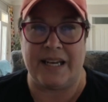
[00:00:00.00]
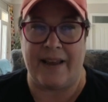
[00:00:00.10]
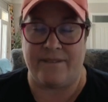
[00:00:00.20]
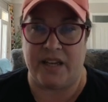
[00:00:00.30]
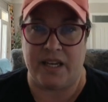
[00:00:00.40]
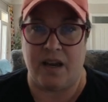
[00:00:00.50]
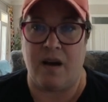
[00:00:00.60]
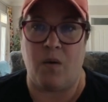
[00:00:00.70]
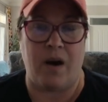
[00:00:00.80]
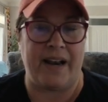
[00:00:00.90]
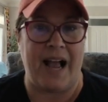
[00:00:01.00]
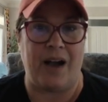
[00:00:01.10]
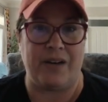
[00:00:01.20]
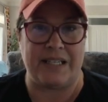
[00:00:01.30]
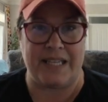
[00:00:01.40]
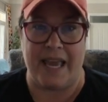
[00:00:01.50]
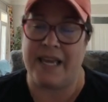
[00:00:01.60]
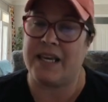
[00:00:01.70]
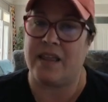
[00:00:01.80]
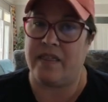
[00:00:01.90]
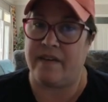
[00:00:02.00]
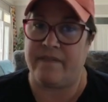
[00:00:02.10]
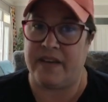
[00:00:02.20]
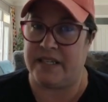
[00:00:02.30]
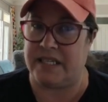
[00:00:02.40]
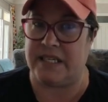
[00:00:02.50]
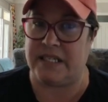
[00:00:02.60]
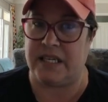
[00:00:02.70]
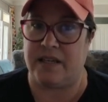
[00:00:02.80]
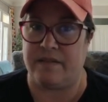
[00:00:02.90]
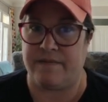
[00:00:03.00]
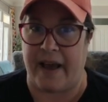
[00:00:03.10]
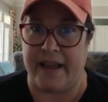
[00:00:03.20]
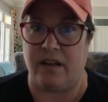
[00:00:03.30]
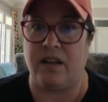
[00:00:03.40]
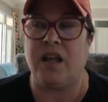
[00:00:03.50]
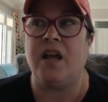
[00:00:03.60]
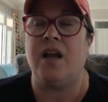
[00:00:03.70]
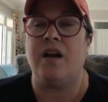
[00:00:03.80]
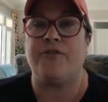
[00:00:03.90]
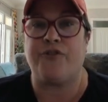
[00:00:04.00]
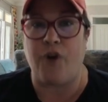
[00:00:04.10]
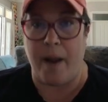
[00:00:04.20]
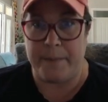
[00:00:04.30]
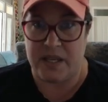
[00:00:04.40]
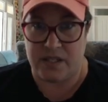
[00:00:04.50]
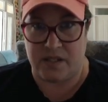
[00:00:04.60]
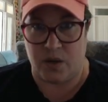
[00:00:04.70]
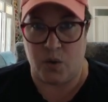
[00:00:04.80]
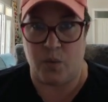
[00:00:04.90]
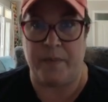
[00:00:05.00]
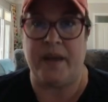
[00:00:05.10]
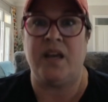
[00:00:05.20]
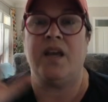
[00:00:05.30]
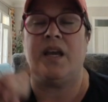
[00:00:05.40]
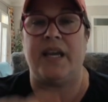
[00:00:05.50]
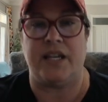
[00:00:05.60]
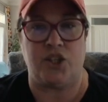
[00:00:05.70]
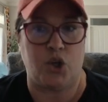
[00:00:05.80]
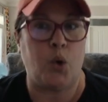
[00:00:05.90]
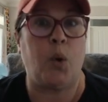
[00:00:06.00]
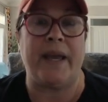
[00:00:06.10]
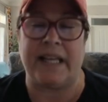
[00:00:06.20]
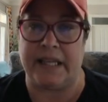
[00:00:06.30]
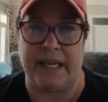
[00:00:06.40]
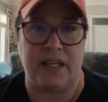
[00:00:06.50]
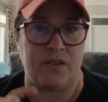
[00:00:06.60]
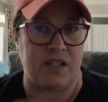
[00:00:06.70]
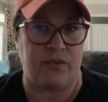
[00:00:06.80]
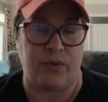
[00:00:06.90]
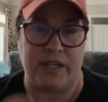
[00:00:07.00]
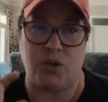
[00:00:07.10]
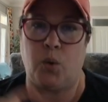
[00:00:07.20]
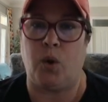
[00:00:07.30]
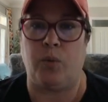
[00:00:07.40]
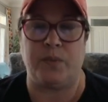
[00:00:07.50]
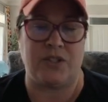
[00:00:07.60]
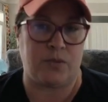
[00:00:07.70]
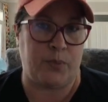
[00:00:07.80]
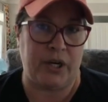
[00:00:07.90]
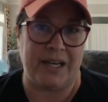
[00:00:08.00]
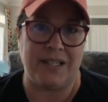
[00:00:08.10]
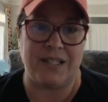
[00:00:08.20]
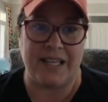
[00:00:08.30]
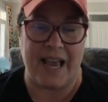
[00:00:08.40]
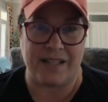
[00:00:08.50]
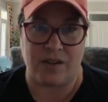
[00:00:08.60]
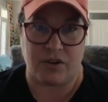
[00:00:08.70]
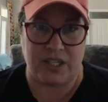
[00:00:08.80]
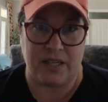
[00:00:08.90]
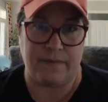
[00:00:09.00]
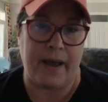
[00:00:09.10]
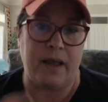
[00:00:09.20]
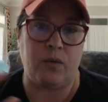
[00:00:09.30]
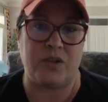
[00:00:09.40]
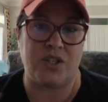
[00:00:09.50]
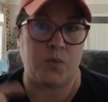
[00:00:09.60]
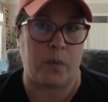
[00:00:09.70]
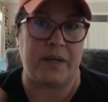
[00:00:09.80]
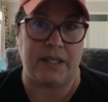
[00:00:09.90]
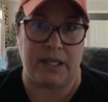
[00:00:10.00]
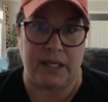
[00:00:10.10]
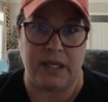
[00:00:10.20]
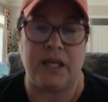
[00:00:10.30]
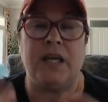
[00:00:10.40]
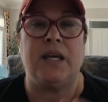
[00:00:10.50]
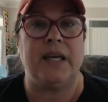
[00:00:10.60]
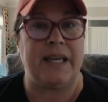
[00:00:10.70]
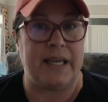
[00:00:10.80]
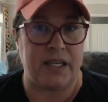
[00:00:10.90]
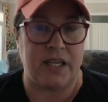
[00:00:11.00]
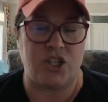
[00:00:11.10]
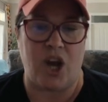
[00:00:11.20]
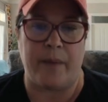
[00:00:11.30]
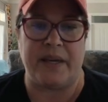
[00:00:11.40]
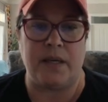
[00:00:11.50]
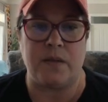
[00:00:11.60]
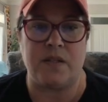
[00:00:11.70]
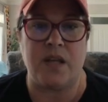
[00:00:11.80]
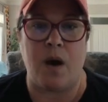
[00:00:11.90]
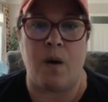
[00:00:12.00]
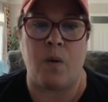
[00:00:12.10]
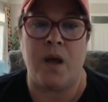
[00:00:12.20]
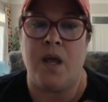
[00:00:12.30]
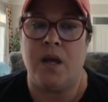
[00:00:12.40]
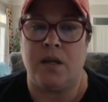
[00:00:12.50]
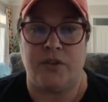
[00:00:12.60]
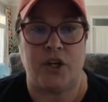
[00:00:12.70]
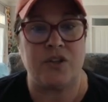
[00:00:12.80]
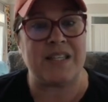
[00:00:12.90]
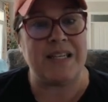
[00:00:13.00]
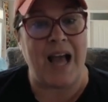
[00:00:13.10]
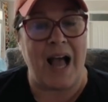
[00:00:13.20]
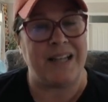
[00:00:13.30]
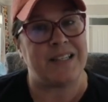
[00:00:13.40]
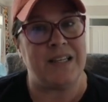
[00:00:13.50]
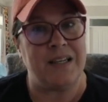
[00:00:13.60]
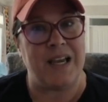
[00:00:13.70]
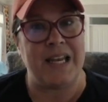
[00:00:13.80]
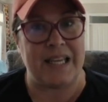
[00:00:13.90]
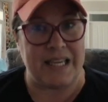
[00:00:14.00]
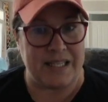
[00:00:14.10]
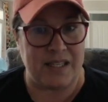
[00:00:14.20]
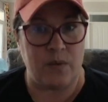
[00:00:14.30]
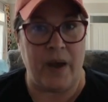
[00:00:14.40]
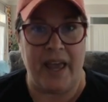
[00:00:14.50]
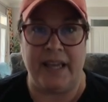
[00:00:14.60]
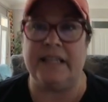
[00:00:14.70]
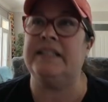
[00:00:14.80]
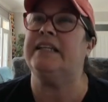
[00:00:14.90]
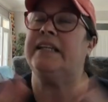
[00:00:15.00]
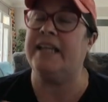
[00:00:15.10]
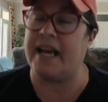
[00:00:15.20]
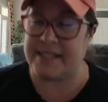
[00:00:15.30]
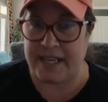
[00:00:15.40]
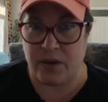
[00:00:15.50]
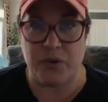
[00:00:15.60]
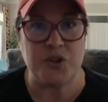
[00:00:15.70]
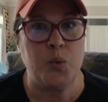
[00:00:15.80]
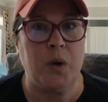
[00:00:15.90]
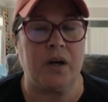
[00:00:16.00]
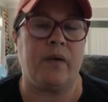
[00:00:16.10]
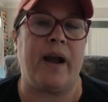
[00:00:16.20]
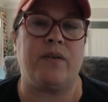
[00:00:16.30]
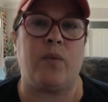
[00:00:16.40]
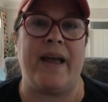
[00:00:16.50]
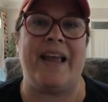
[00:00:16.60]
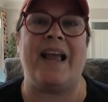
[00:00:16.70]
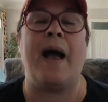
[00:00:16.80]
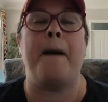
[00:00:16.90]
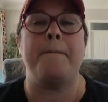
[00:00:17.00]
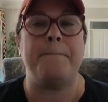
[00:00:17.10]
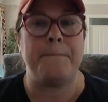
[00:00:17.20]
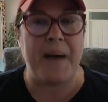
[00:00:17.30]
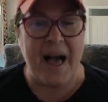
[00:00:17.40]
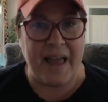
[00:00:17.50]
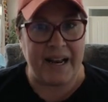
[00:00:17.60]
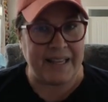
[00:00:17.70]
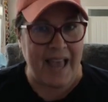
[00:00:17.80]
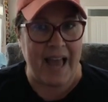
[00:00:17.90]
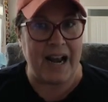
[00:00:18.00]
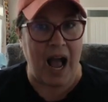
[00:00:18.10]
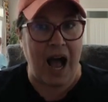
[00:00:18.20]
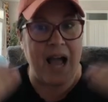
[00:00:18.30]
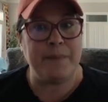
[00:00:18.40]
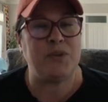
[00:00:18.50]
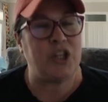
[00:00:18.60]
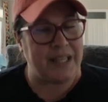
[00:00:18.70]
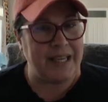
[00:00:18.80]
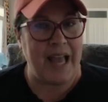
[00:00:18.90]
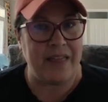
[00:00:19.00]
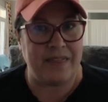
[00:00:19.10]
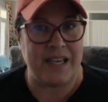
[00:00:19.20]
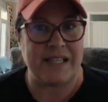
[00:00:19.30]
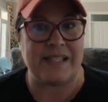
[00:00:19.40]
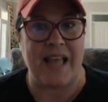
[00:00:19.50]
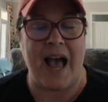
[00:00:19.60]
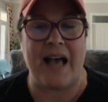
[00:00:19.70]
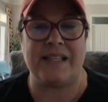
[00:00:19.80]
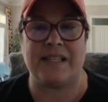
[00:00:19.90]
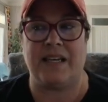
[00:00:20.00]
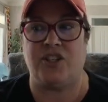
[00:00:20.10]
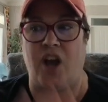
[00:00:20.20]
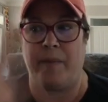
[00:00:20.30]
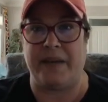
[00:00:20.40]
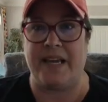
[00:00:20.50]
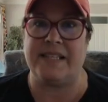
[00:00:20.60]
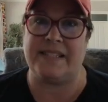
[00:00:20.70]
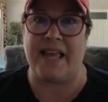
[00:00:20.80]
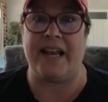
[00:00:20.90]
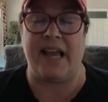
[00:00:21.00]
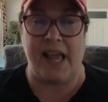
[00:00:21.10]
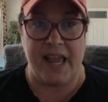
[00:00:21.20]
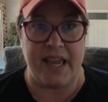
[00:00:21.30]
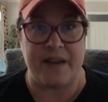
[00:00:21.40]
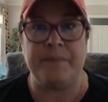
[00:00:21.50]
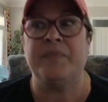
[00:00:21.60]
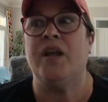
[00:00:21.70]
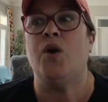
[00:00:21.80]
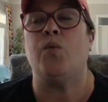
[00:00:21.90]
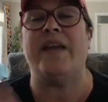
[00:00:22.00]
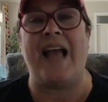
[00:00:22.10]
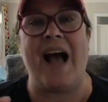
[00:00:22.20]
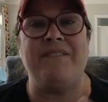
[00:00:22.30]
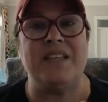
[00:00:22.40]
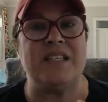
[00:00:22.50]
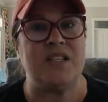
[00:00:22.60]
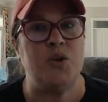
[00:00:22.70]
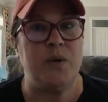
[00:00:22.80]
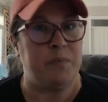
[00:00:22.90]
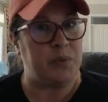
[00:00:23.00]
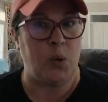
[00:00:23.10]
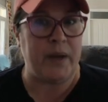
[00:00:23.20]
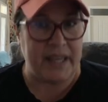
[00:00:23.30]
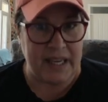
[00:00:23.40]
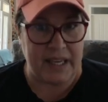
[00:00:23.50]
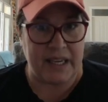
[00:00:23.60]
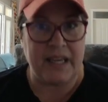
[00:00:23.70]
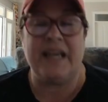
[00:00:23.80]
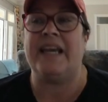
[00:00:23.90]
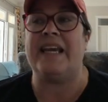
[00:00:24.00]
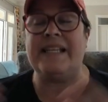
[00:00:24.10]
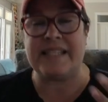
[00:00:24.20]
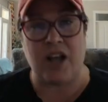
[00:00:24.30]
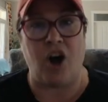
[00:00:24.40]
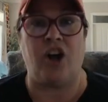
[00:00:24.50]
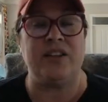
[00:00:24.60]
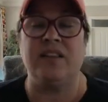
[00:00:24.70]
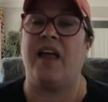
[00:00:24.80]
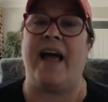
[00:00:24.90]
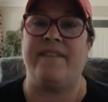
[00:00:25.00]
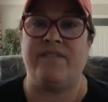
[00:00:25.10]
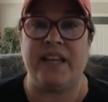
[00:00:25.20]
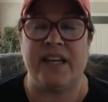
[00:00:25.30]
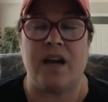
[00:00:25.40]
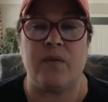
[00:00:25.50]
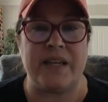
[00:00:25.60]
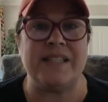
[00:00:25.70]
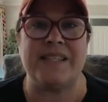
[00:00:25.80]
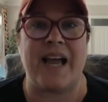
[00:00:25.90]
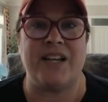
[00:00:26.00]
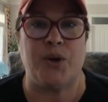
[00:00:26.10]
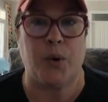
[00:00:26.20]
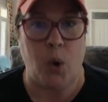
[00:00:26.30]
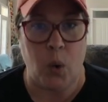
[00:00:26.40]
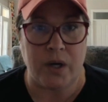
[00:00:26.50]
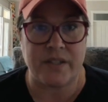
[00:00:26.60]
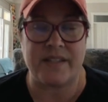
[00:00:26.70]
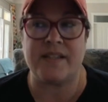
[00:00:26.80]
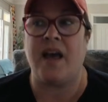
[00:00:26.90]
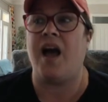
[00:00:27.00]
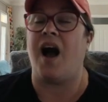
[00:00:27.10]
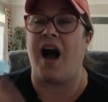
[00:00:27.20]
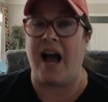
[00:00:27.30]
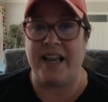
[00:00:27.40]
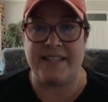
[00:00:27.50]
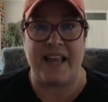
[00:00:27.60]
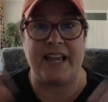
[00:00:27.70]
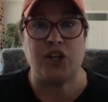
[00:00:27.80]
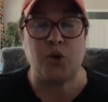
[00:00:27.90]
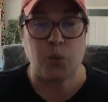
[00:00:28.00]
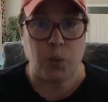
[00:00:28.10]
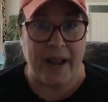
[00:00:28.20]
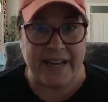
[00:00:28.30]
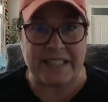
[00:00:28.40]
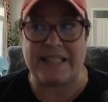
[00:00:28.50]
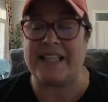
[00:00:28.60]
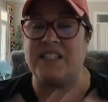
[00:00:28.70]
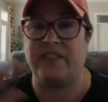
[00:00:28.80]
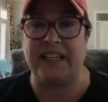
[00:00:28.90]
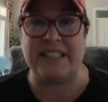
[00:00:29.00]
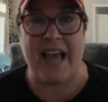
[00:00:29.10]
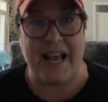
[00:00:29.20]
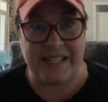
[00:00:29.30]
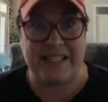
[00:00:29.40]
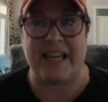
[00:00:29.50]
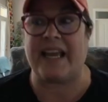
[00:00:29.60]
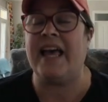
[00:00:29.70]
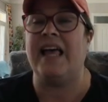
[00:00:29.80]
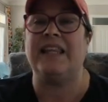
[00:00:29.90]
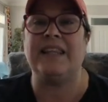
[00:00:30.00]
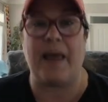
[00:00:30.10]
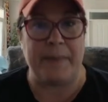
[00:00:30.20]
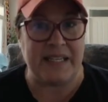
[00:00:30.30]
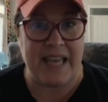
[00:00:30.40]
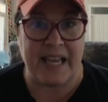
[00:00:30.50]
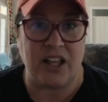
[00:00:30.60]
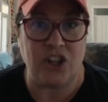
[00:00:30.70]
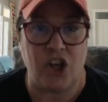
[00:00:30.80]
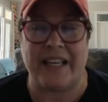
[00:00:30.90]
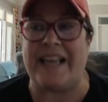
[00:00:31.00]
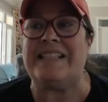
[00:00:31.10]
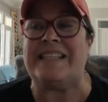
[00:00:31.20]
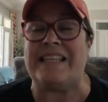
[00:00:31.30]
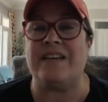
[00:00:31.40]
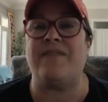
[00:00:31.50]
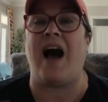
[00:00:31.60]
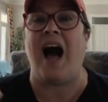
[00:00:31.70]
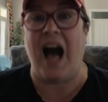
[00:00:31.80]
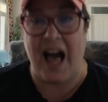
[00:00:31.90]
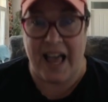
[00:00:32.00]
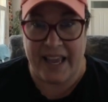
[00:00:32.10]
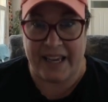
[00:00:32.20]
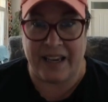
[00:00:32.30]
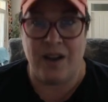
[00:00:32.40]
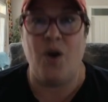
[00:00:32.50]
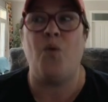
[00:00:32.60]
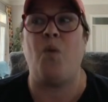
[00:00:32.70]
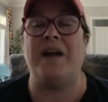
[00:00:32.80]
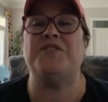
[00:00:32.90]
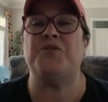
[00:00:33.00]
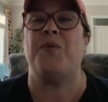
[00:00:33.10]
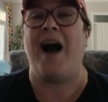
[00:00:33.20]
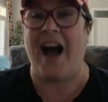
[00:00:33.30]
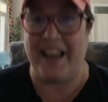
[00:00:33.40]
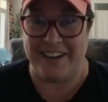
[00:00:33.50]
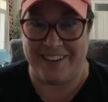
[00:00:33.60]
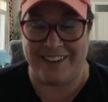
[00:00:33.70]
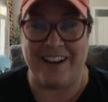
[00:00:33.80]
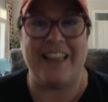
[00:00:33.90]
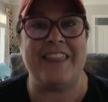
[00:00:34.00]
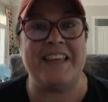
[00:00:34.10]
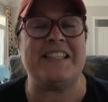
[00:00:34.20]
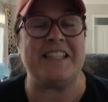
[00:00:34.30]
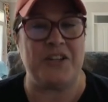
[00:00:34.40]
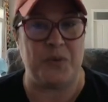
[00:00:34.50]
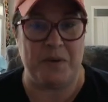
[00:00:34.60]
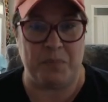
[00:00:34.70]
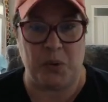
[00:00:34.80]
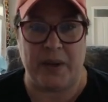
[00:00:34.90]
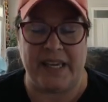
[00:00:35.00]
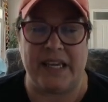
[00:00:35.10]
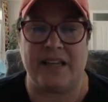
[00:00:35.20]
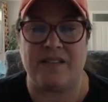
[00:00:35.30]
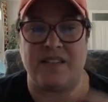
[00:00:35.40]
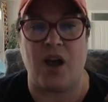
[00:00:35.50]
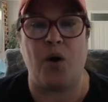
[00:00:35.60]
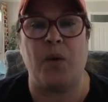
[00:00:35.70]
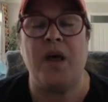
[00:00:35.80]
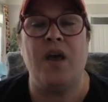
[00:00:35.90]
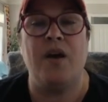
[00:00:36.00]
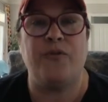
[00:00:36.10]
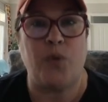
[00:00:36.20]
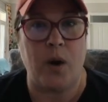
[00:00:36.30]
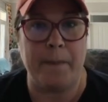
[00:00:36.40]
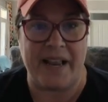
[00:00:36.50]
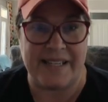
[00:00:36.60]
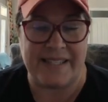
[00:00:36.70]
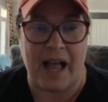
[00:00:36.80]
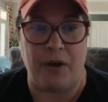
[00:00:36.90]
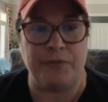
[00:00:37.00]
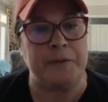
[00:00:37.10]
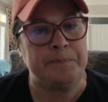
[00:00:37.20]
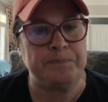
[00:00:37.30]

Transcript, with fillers: a video on how to take the VTT file from Zoom and quickly using a free tool put it into the SRT file, which is what we need in Kajabi. So there's not an easy way. Yes, I know there's a workaround way, but again, I'm looking at this as Kajabi has said, hey, we have this new employee. It's called live video inside your course. I say, great, that's fantastic. Let me take a look and see if I want to hire this new employee. So for myself,